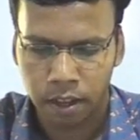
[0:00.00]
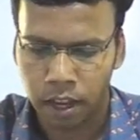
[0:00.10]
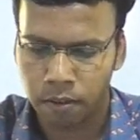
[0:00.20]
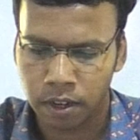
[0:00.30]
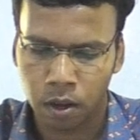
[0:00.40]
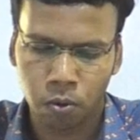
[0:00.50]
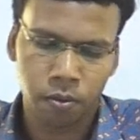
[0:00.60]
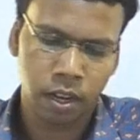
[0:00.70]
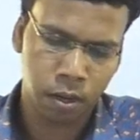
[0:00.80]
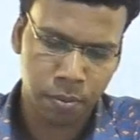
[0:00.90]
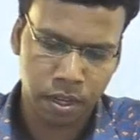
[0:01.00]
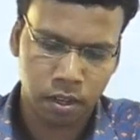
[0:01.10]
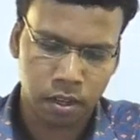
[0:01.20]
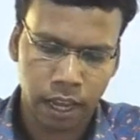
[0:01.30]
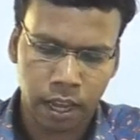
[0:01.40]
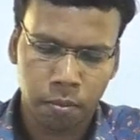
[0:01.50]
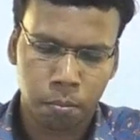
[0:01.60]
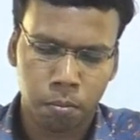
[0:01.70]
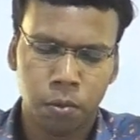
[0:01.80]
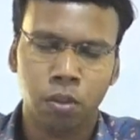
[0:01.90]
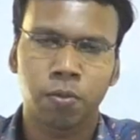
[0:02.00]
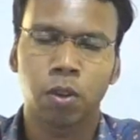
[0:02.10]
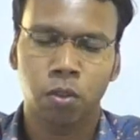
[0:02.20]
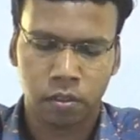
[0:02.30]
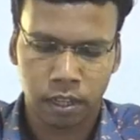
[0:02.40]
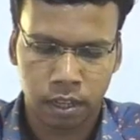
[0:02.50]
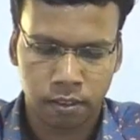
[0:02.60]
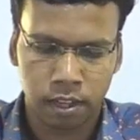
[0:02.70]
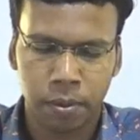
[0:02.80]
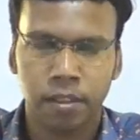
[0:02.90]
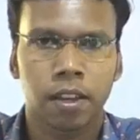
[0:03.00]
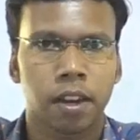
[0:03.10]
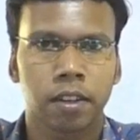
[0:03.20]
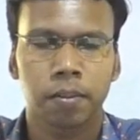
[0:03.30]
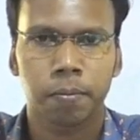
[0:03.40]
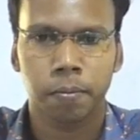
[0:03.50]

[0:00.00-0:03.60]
and we now eliminated A because we know the second statement is correct.